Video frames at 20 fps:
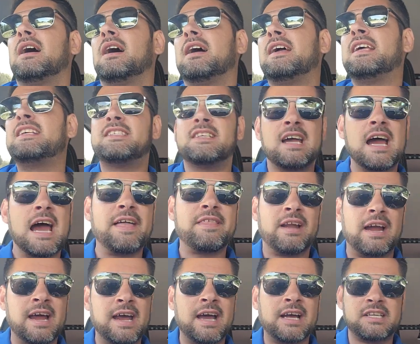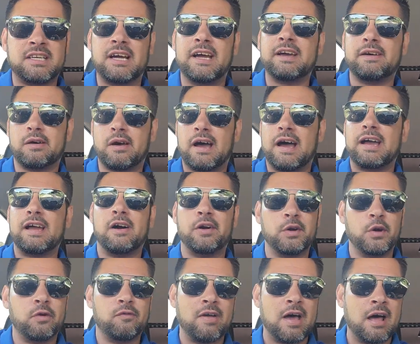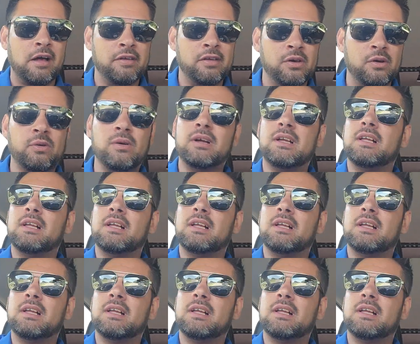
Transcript: He's a guy that I undervalue.